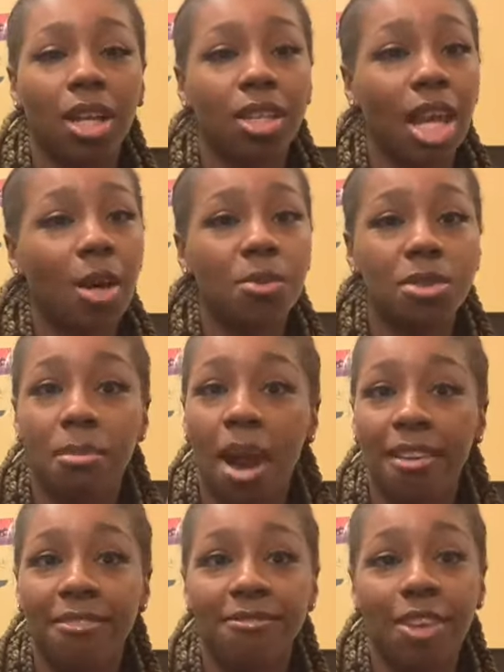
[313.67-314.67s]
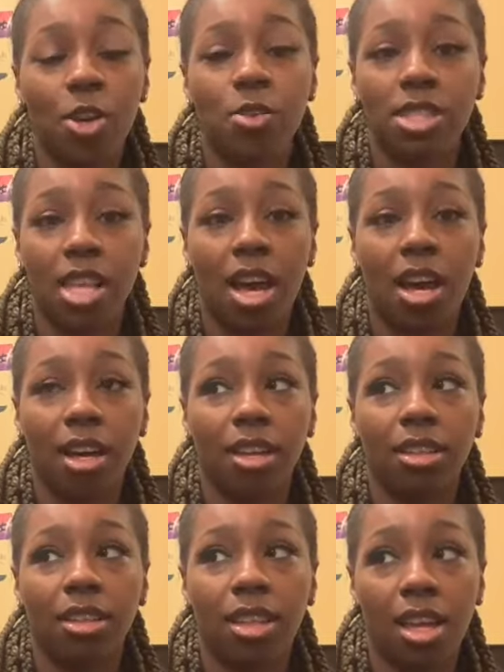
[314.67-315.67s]
that was my first sign
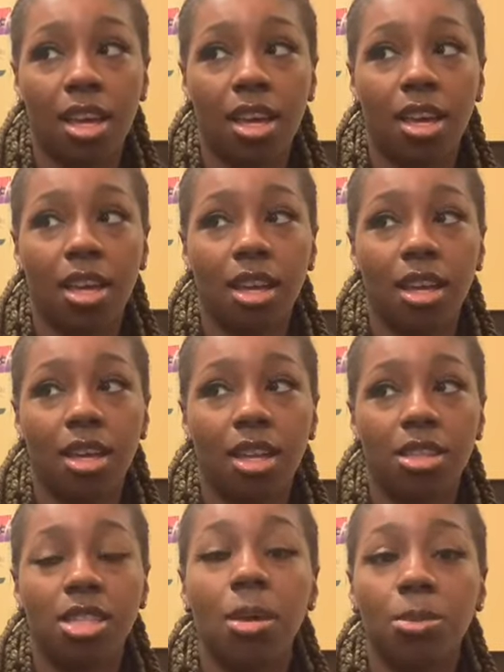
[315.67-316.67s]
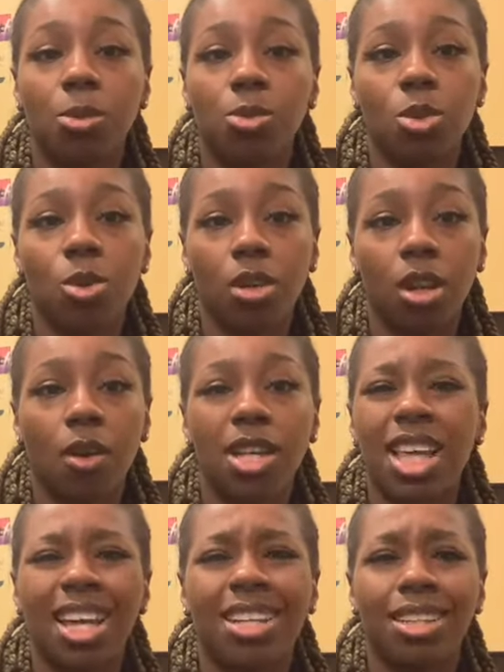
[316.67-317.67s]
that something was going on, because
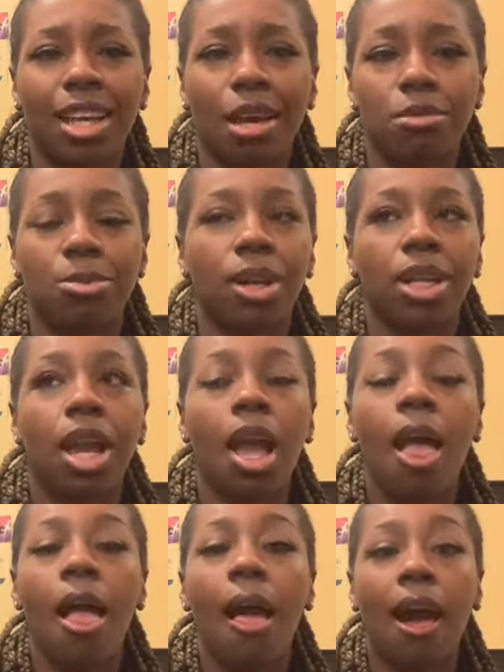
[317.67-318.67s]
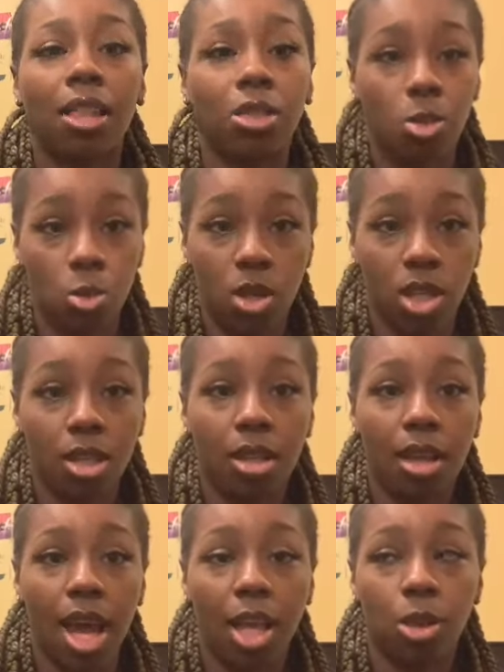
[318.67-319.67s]
I didn't think I was pregnant. I threw the
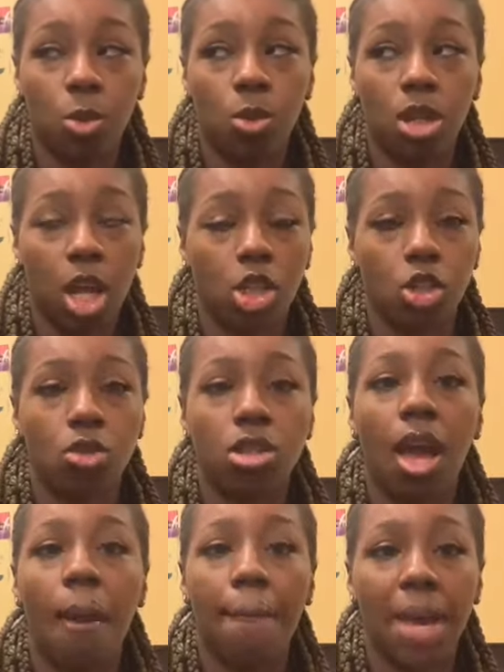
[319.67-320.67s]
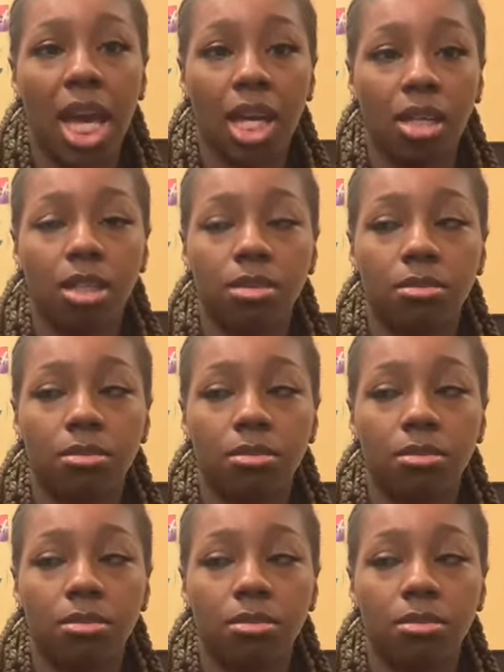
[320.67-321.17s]
nachos back up.